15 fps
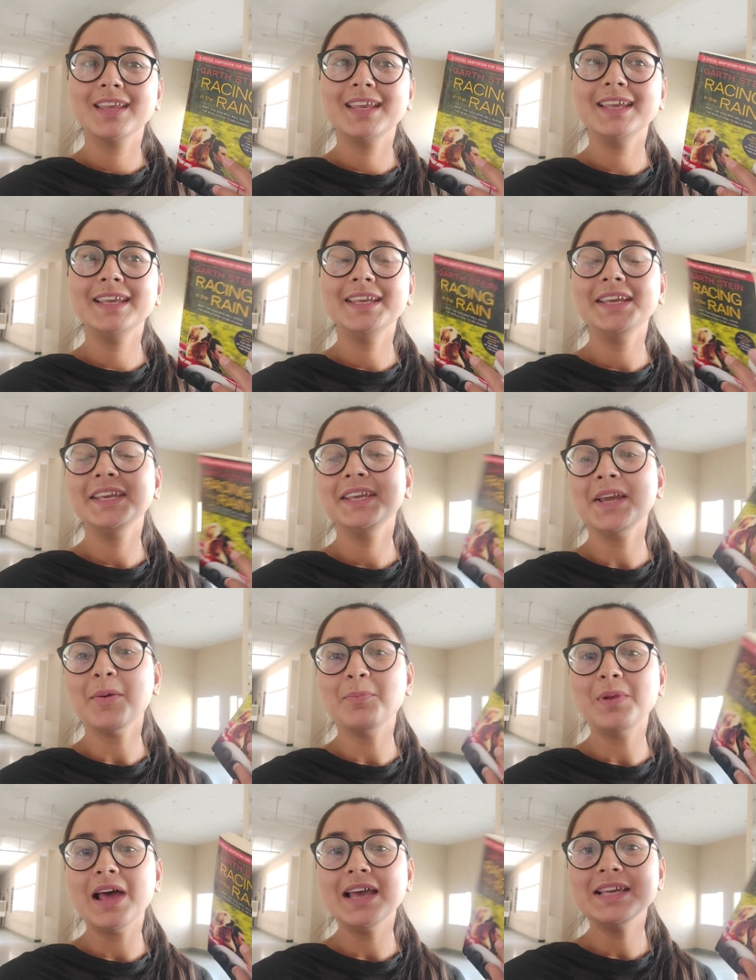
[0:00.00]
He
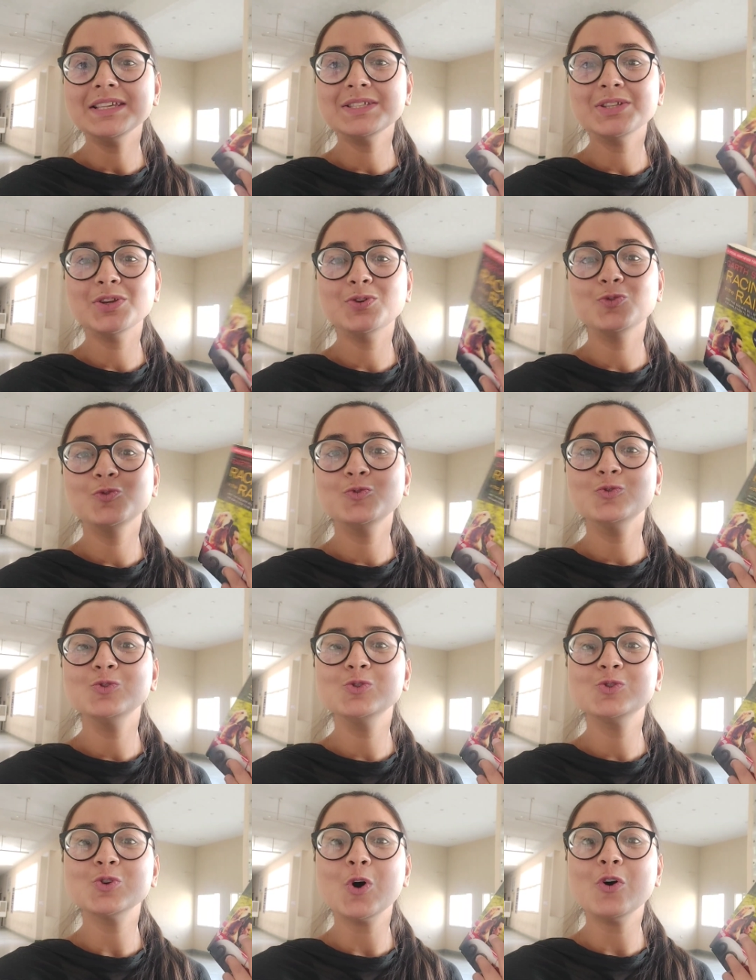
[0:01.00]
applies the
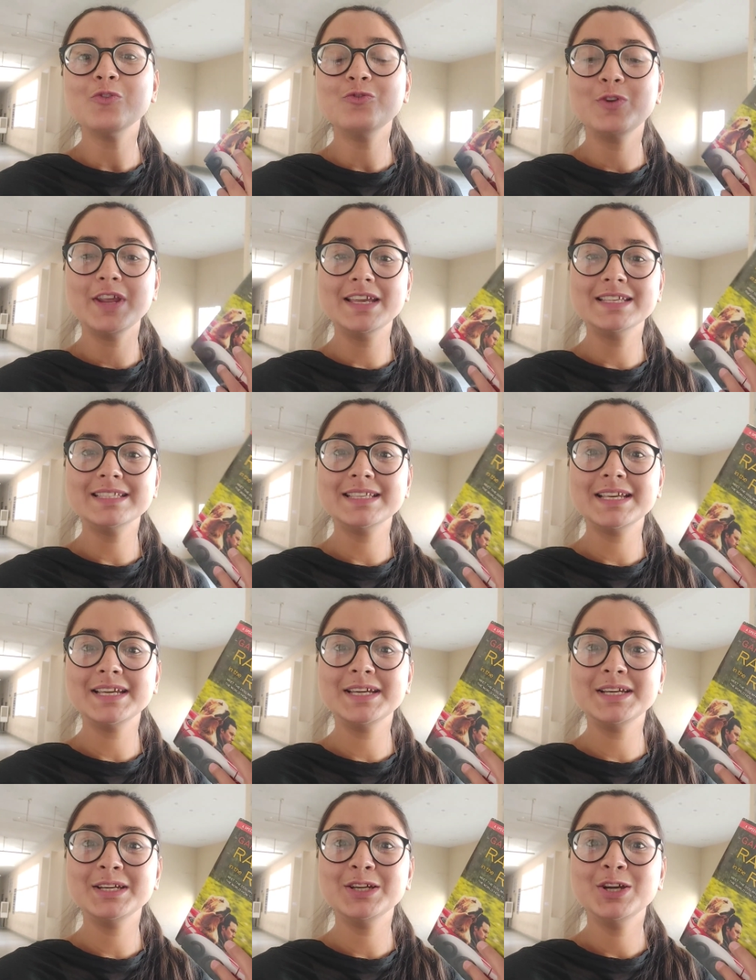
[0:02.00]
rules of
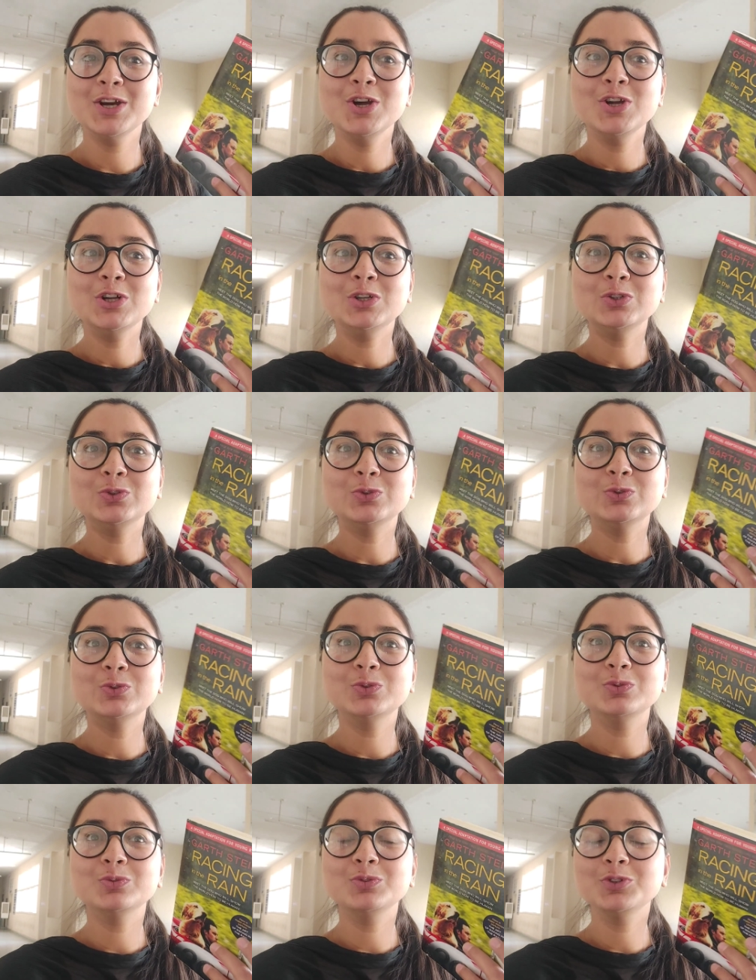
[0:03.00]
racing
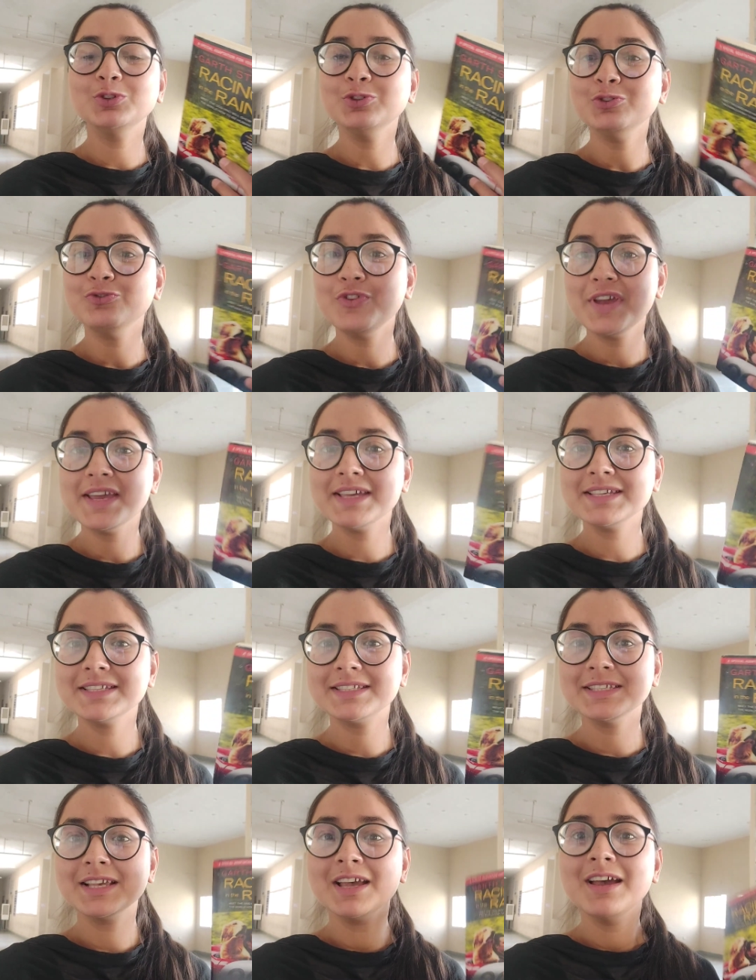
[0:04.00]
to, you know,
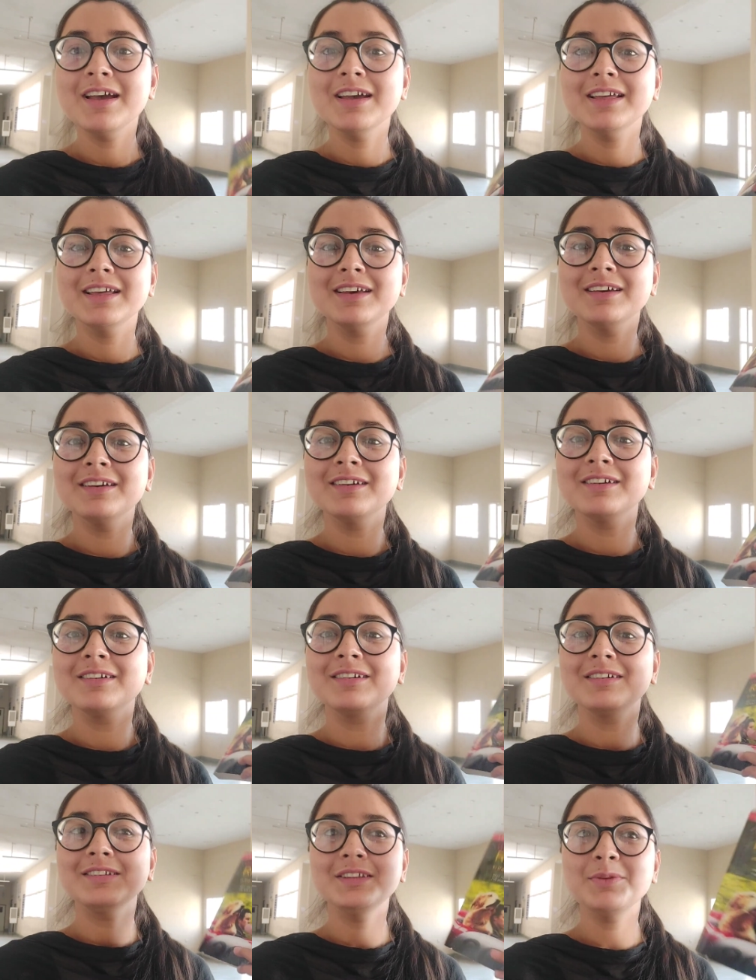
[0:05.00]
face
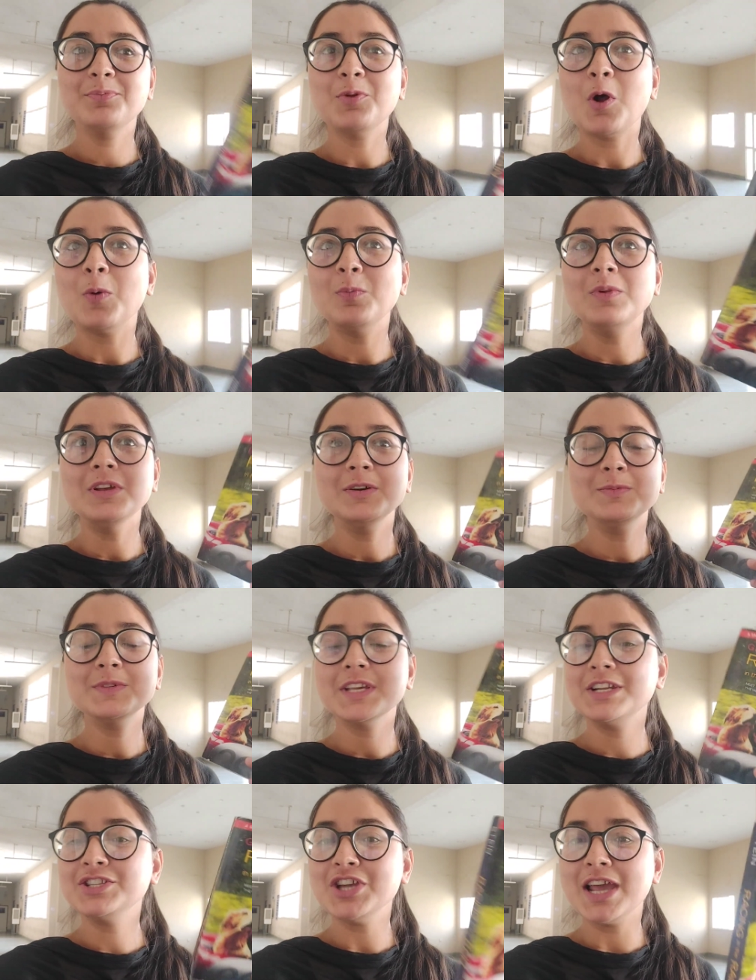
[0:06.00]
the
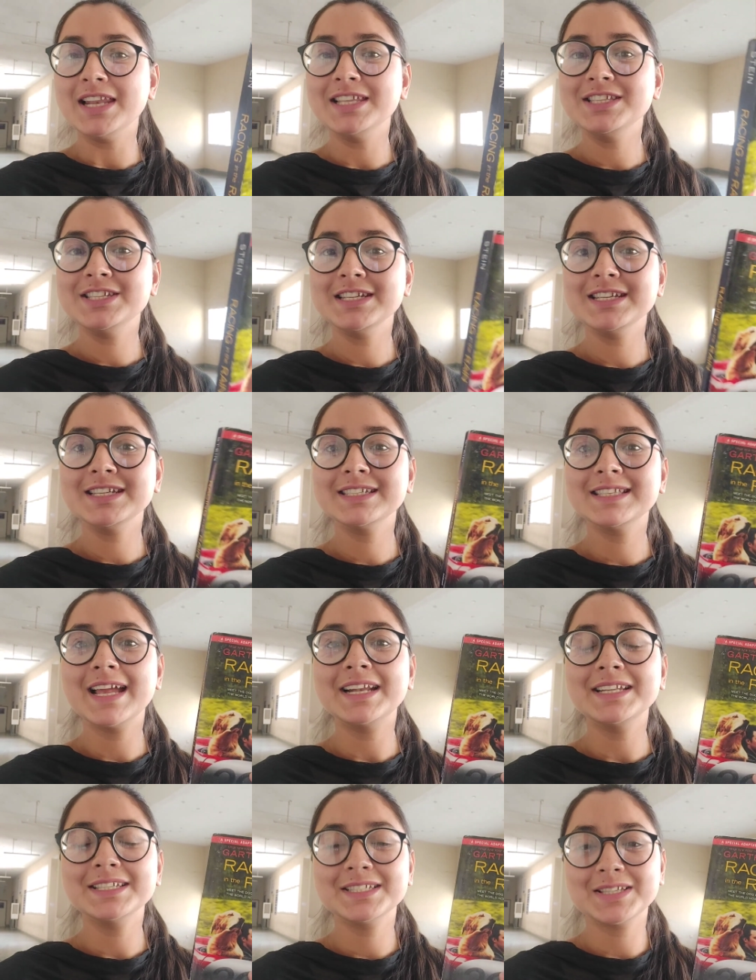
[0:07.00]
problems and challenges
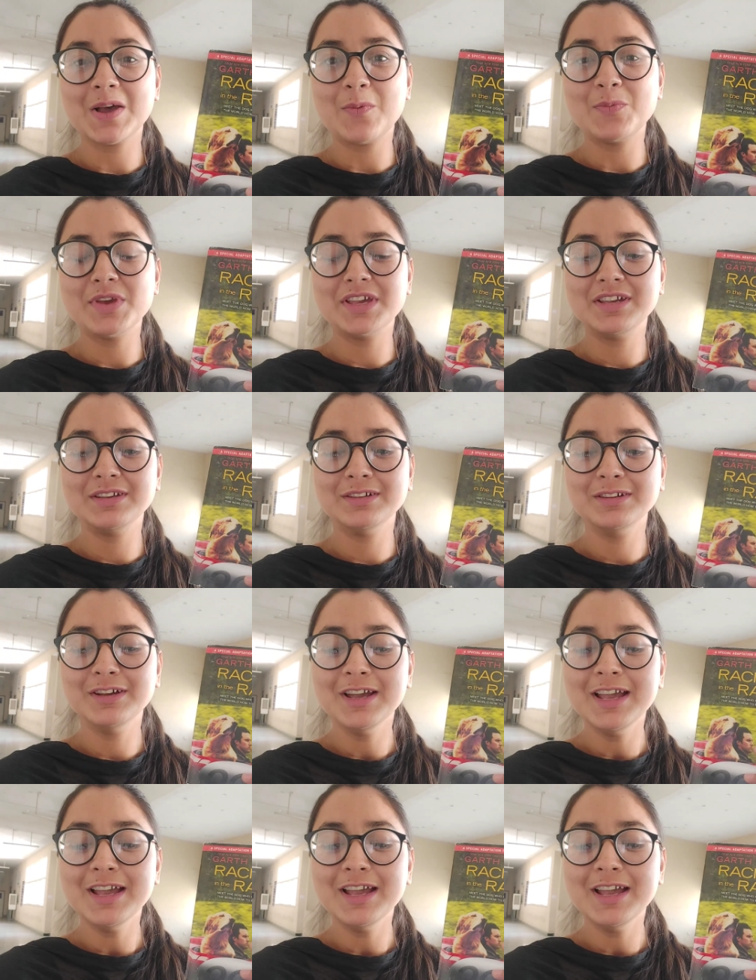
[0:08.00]
that is coming